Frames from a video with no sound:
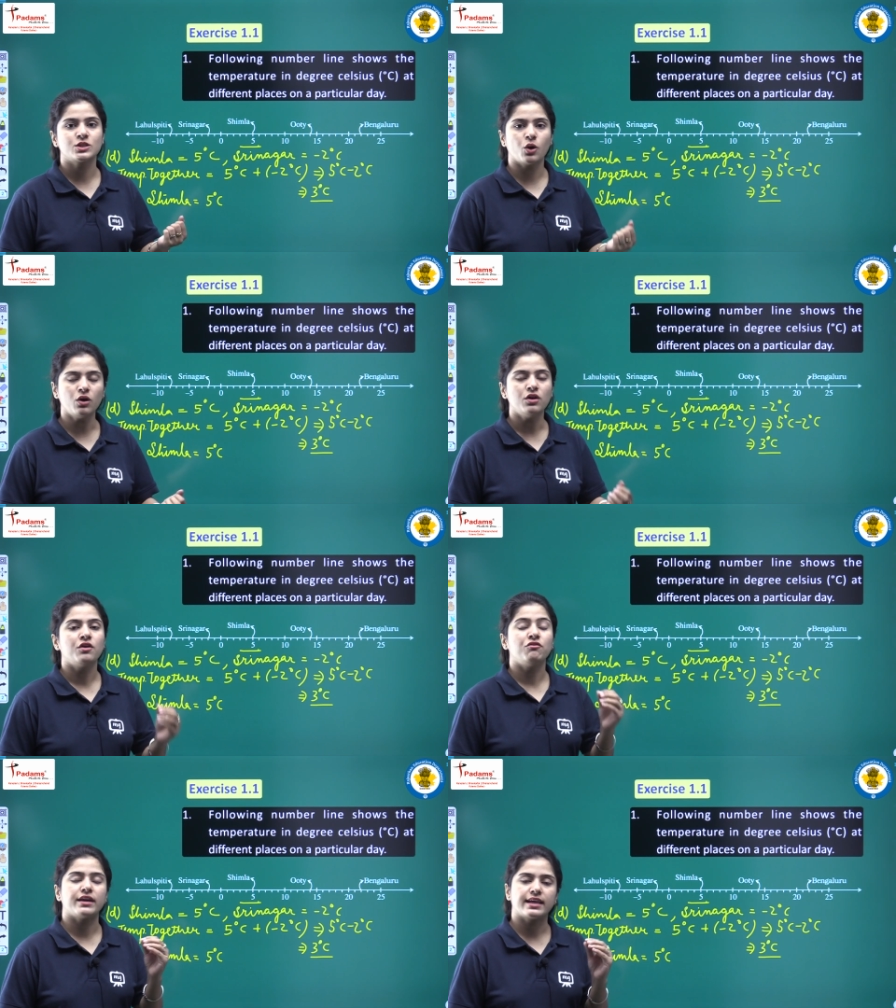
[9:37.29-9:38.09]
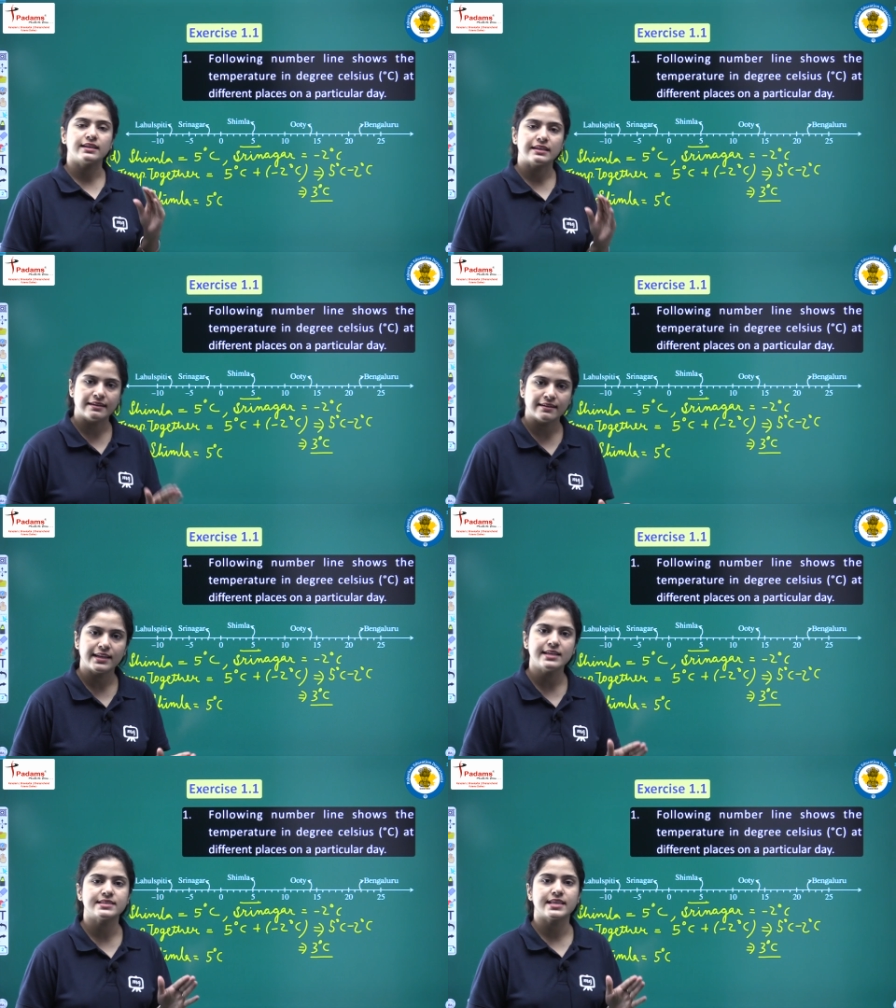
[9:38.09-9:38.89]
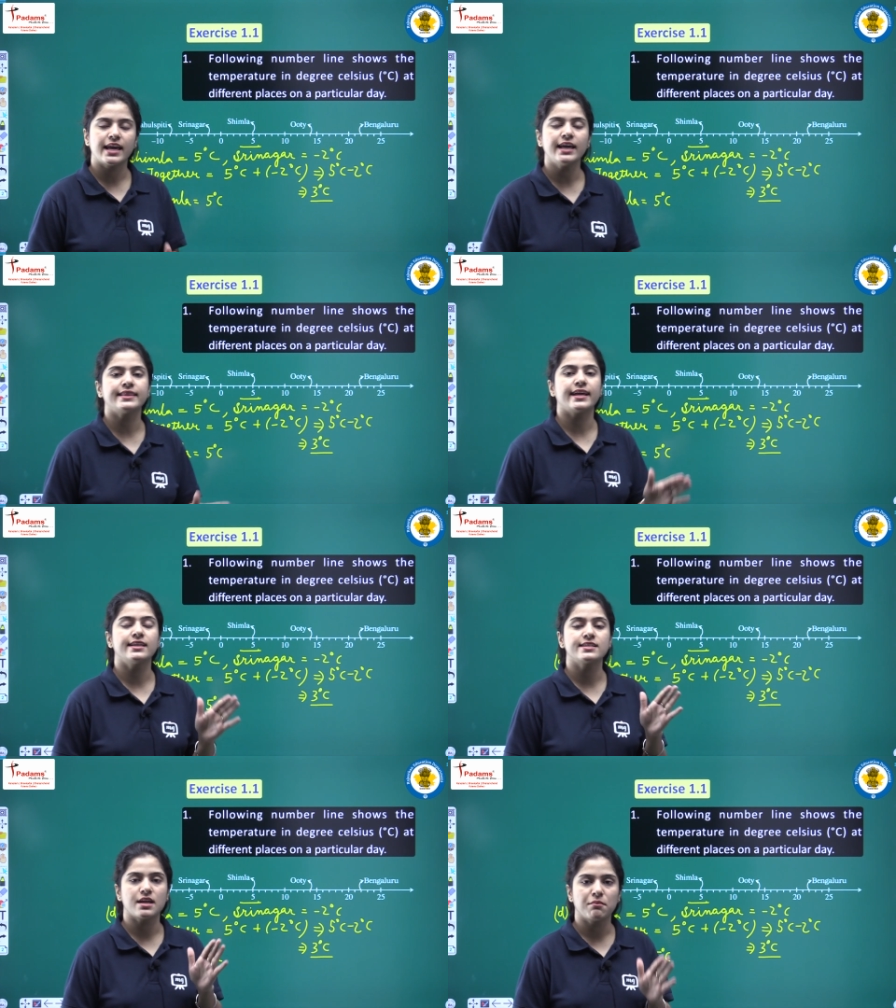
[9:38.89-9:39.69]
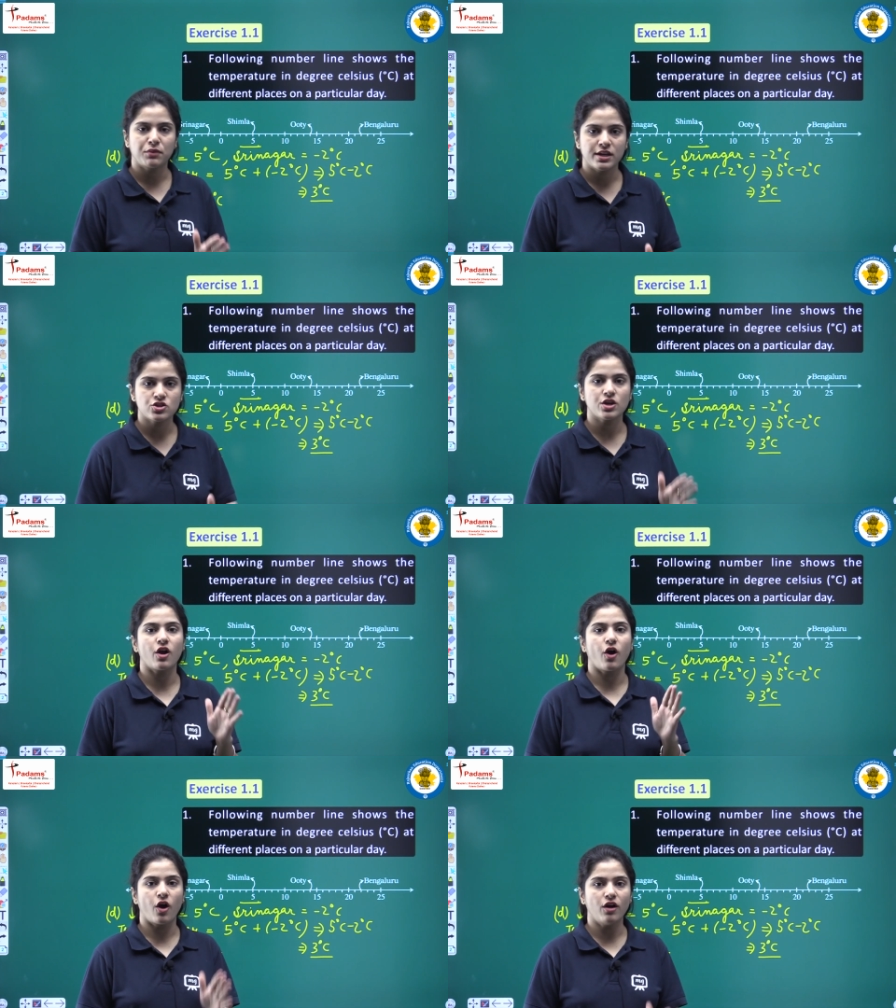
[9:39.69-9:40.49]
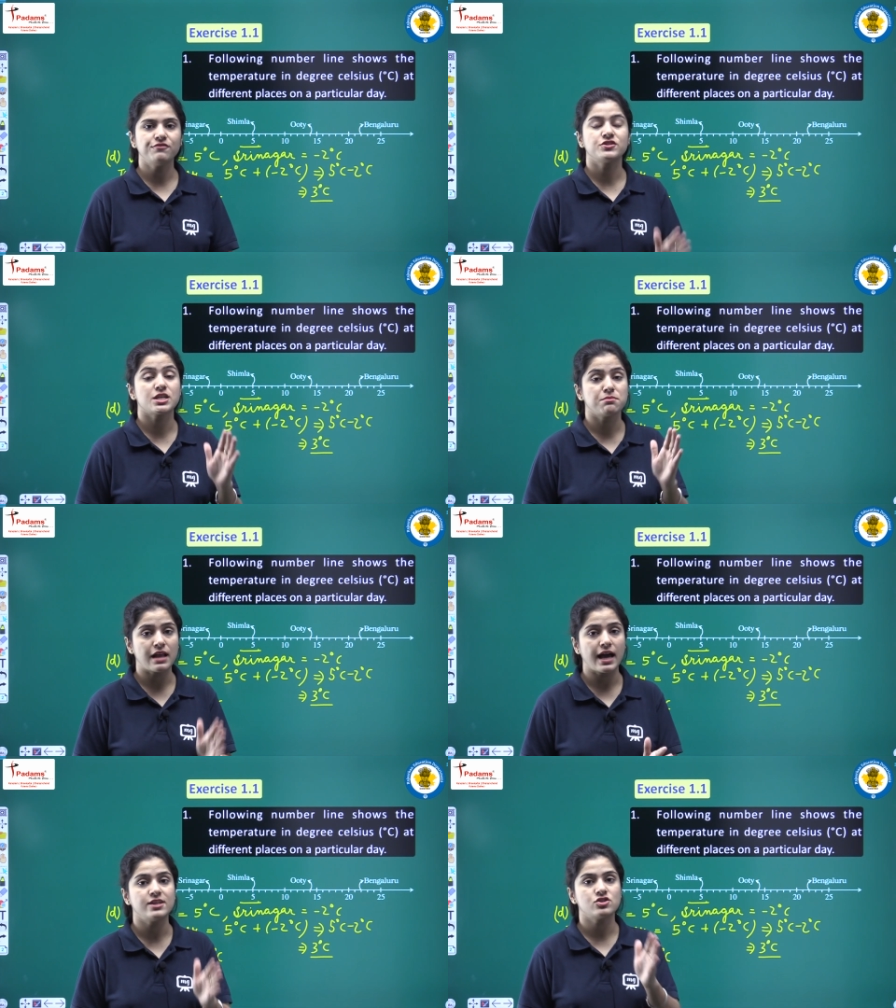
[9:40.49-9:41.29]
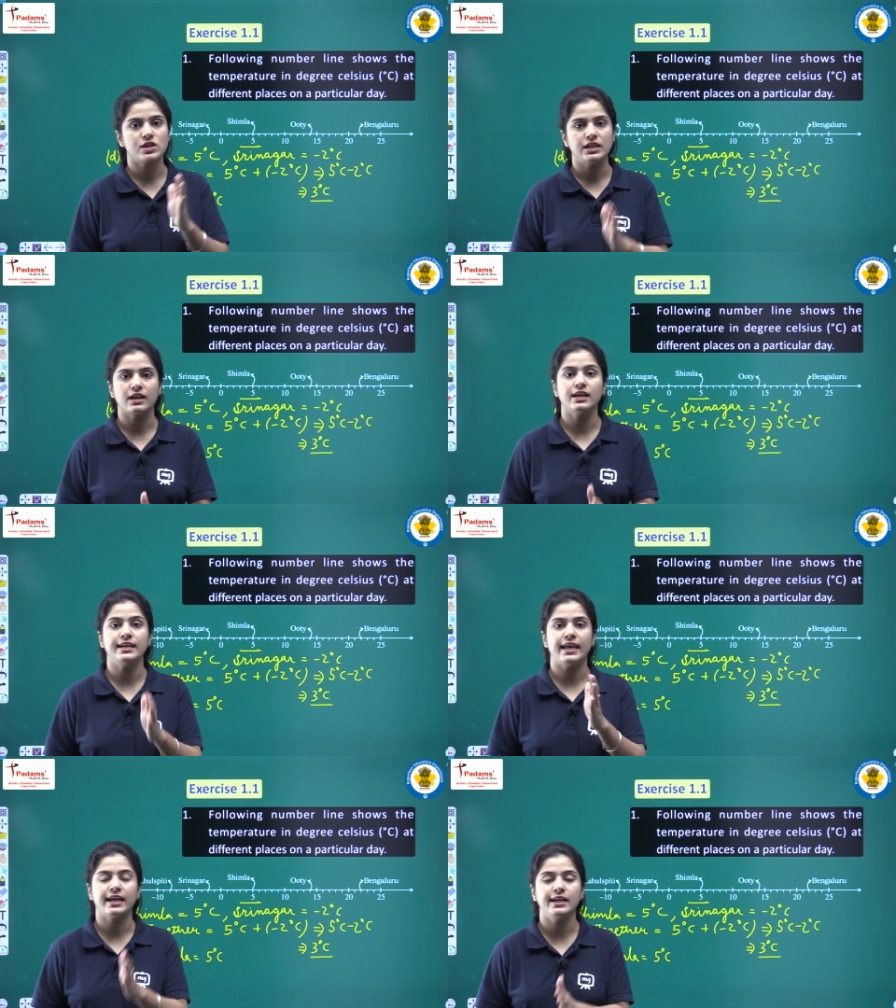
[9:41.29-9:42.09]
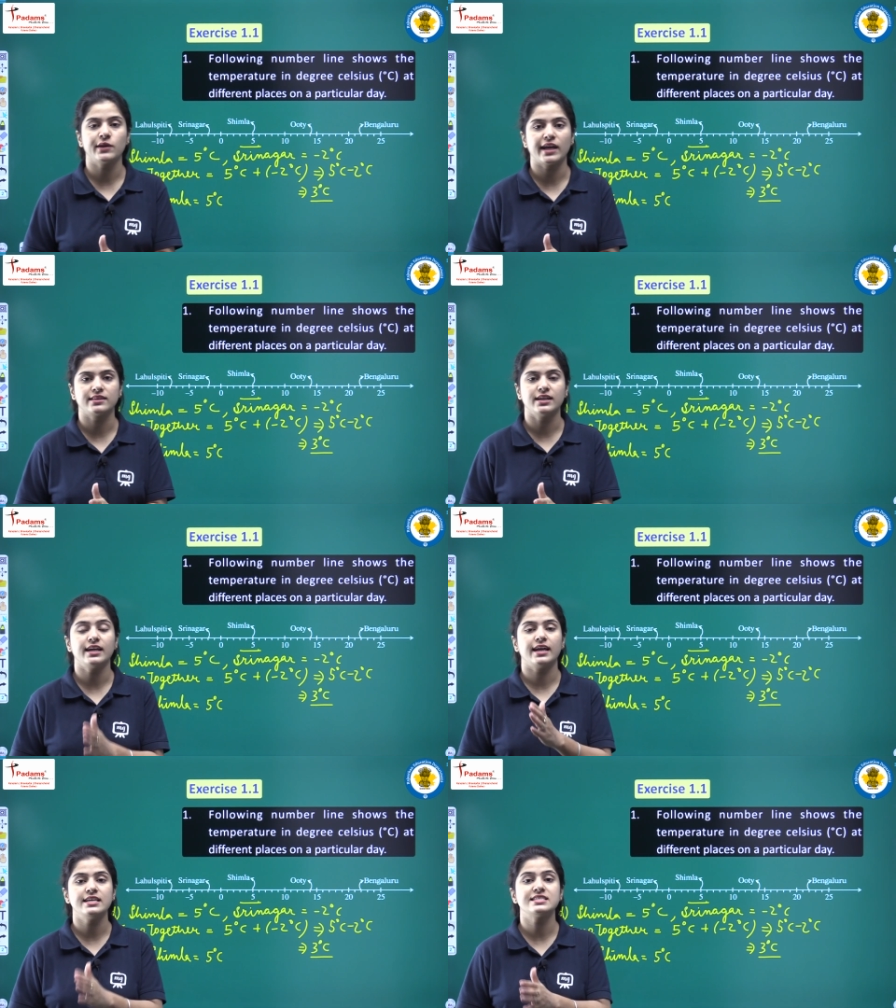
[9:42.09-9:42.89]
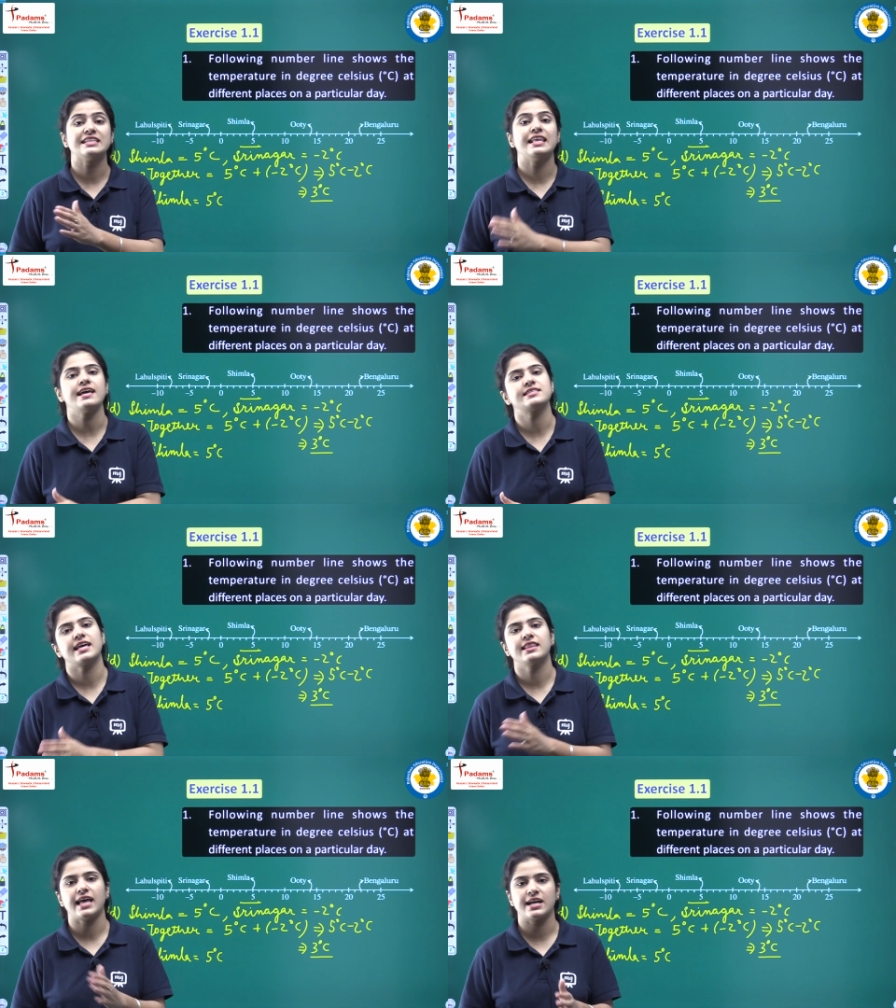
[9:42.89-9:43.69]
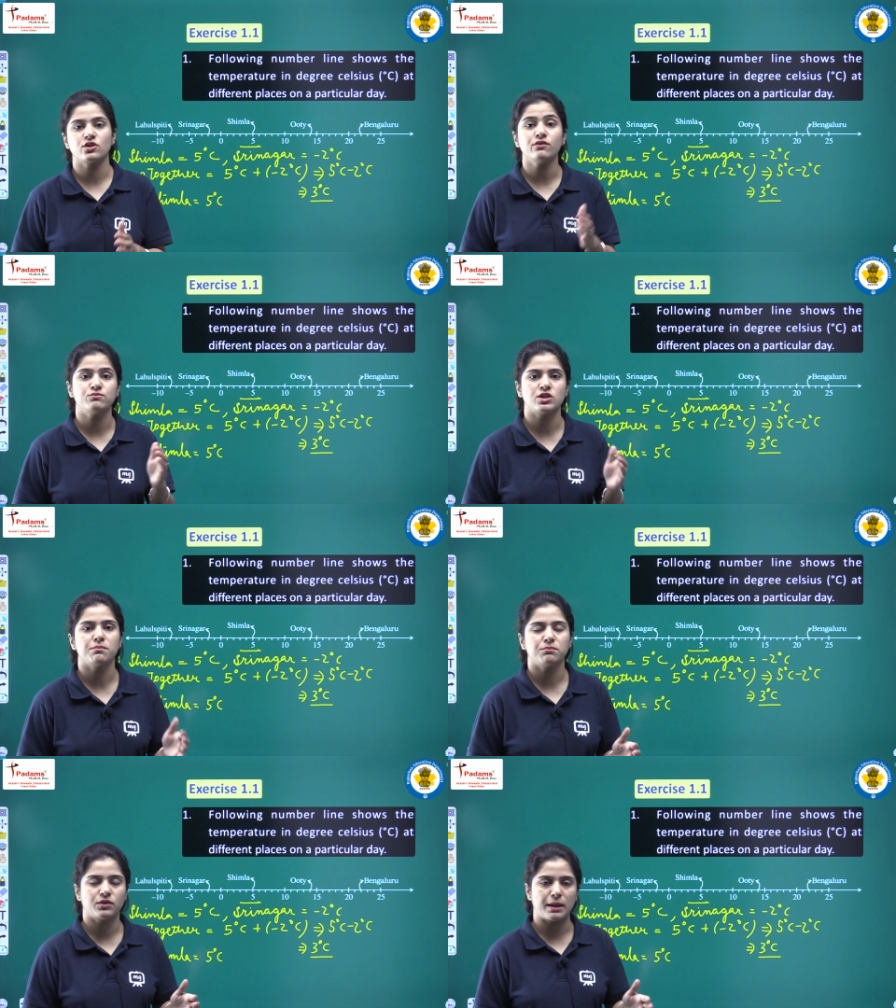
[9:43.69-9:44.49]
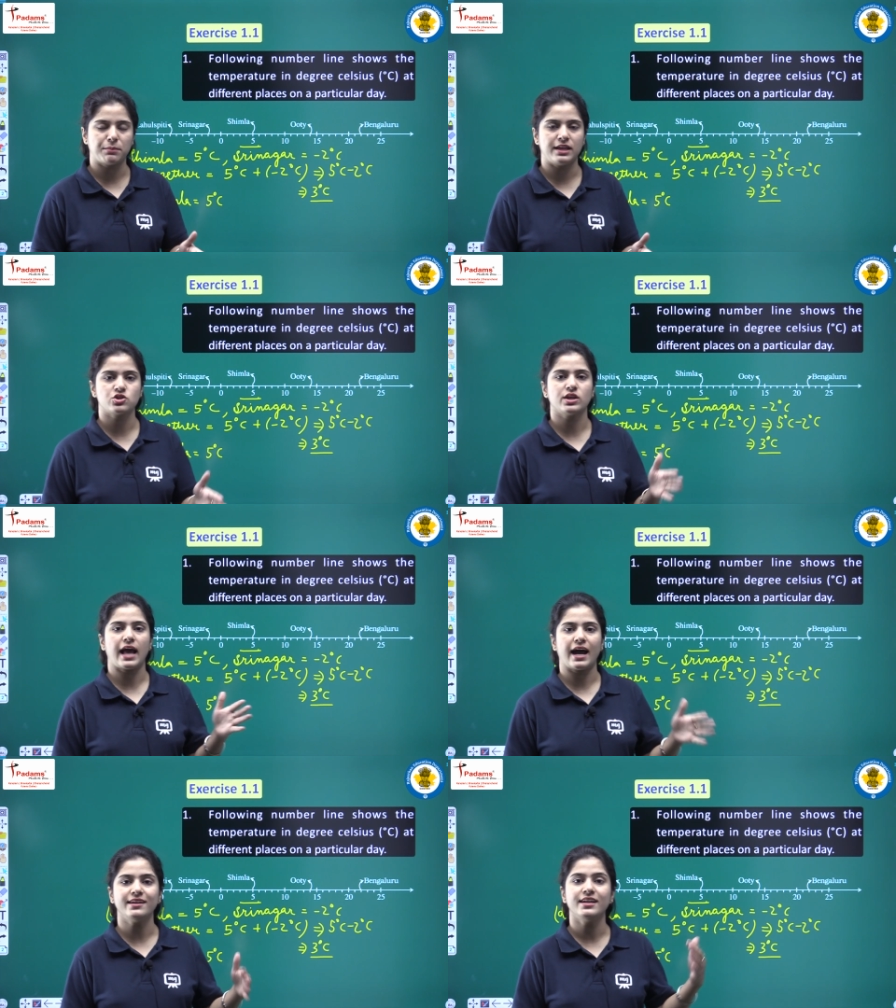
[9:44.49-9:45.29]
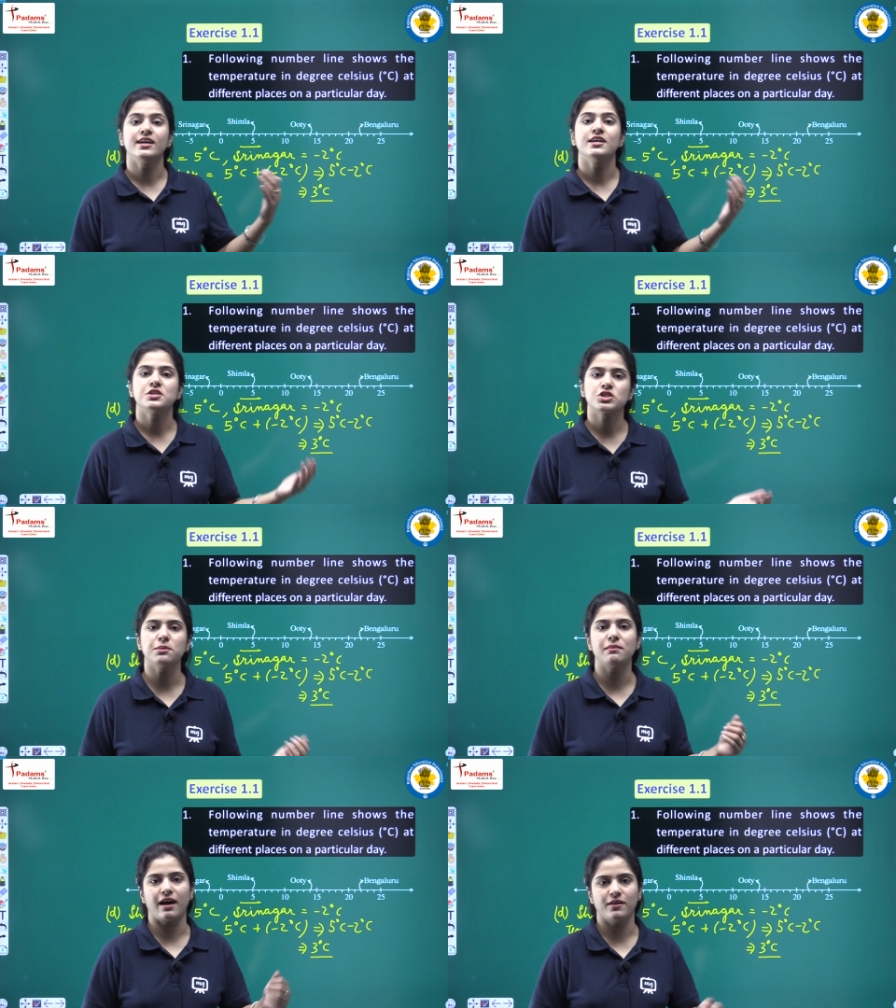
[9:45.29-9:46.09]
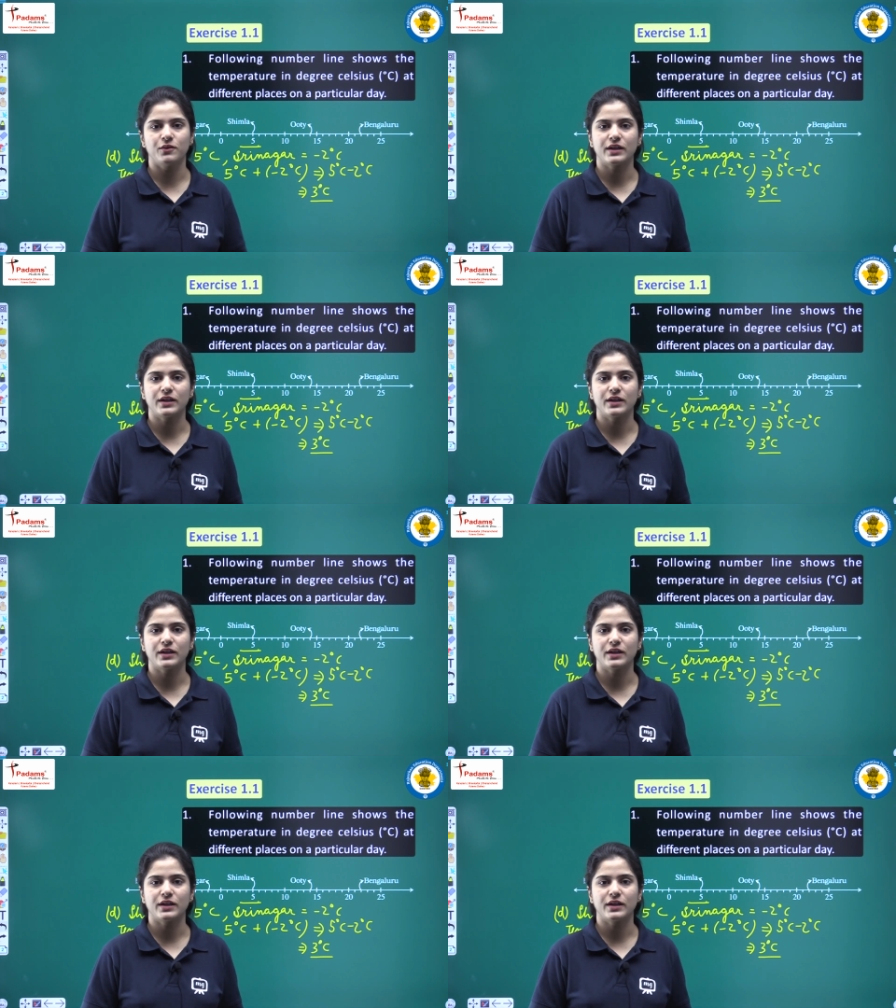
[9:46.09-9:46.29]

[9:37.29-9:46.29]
So, we can clearly say that the temperature of Shimla and Srinagar taken together is less than that of temp temperature at Shimla.